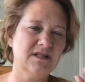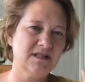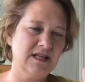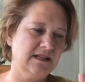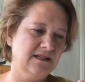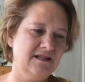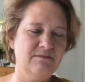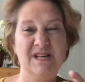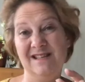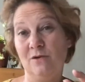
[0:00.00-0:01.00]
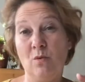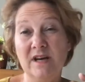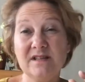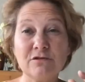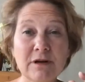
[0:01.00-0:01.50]
centimeter
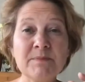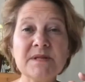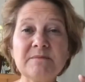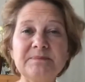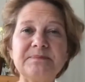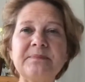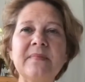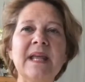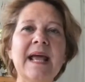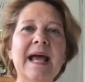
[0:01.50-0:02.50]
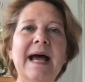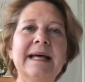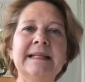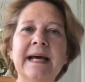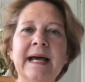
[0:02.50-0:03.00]
wide strips.
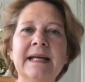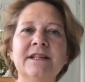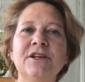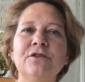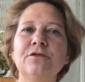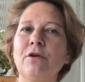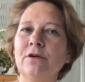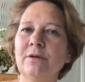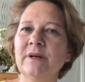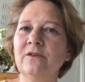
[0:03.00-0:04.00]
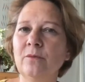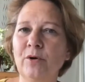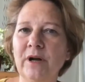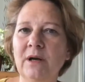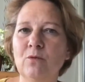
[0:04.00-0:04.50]
And then you throw them into
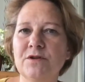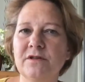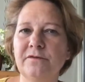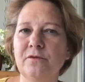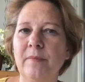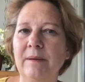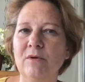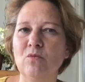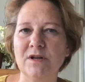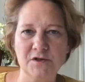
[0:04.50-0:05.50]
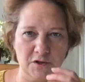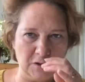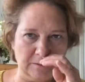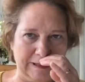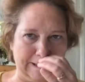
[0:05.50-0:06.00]
boiling water for maybe 1 to
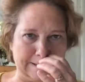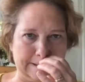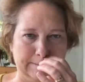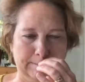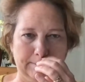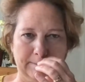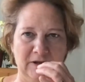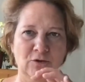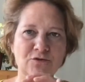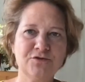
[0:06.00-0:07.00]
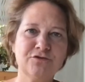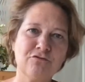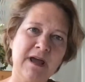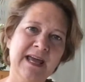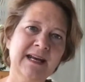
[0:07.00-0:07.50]
2 minutes. You
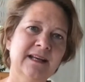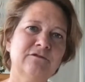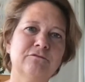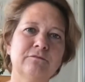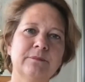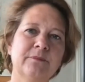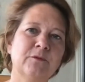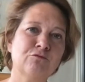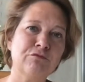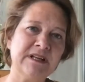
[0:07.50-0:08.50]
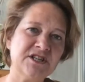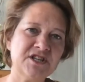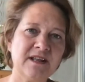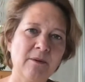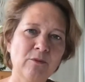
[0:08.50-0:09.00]
drain and
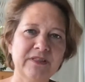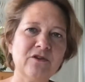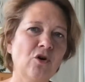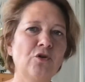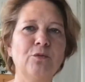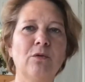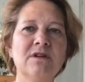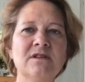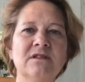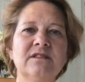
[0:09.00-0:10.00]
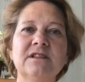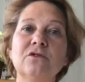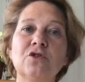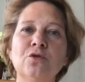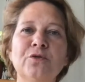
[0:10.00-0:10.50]
rinse them with cold water
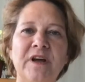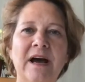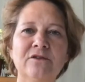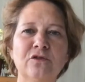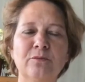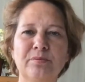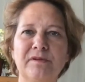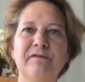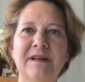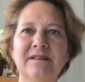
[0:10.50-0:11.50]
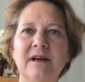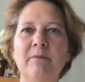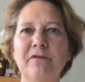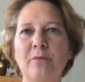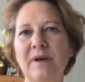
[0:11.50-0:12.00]
until cooled down to prevent
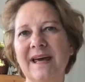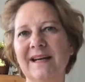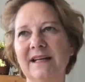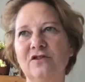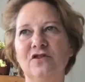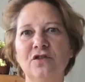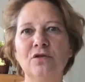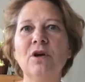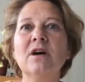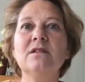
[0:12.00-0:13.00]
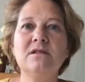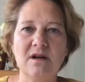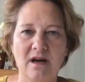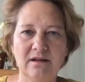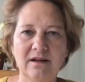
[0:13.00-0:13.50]
them from getting too
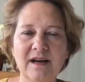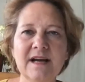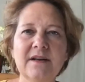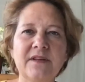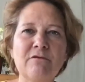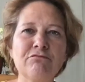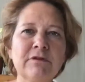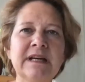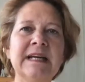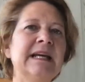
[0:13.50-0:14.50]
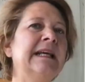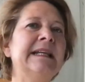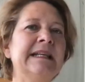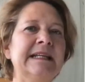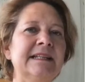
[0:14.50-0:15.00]
done. They
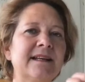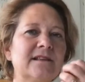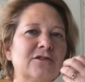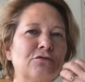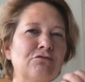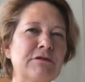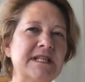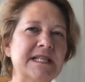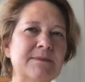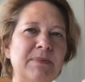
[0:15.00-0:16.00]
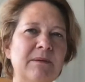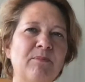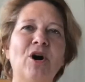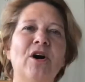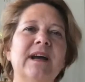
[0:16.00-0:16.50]
really need that crispy
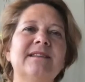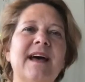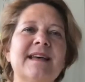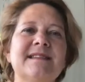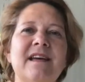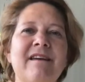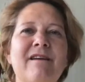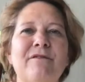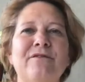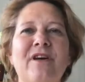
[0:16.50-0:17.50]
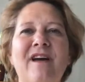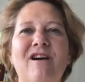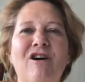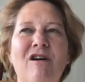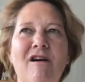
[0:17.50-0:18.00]
bite as if
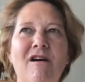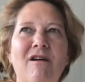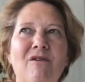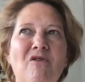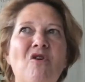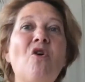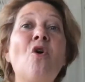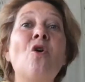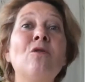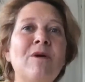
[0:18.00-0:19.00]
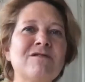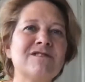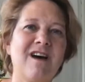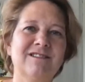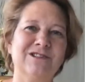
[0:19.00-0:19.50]
they are
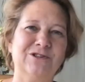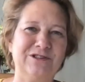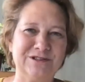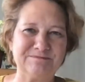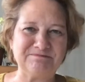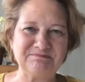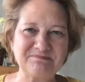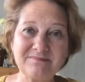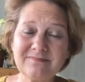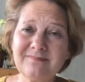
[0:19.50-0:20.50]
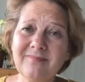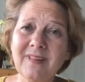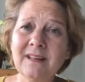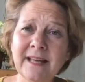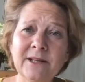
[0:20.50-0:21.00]
almost uncooked.
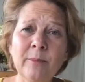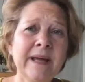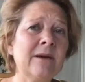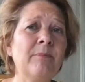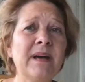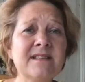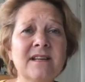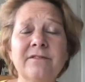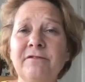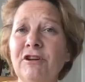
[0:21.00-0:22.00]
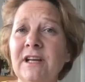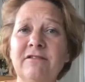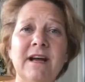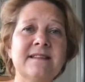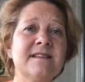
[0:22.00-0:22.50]
Then you make a basic
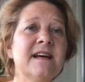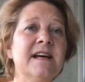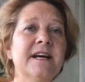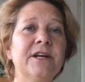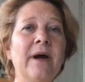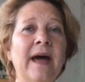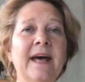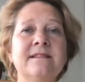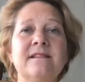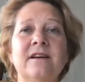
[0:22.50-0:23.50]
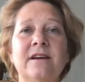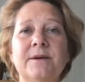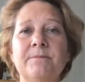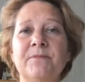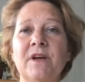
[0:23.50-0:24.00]
vinaigrette. You add
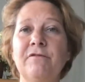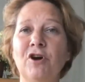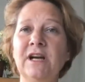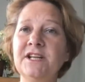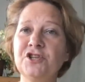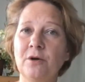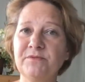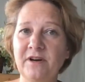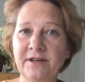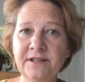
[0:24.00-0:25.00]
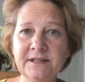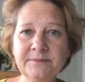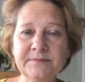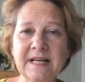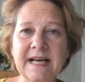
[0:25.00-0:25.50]
a finely chopped onion.